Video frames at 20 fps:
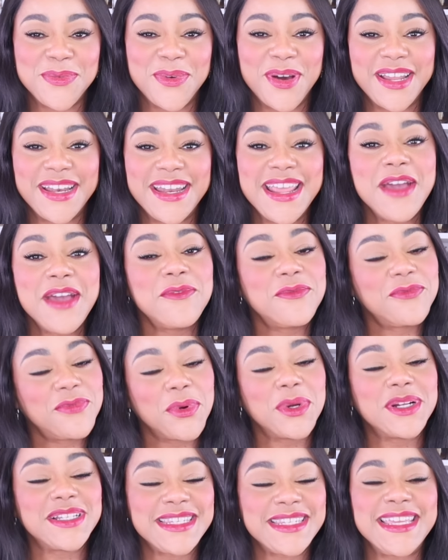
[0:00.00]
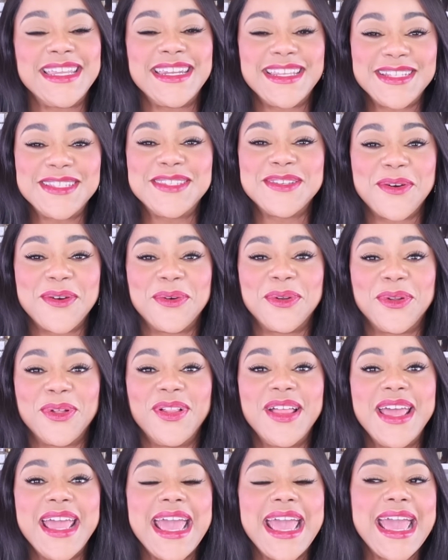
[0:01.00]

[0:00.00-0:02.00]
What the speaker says: one, 14 in total.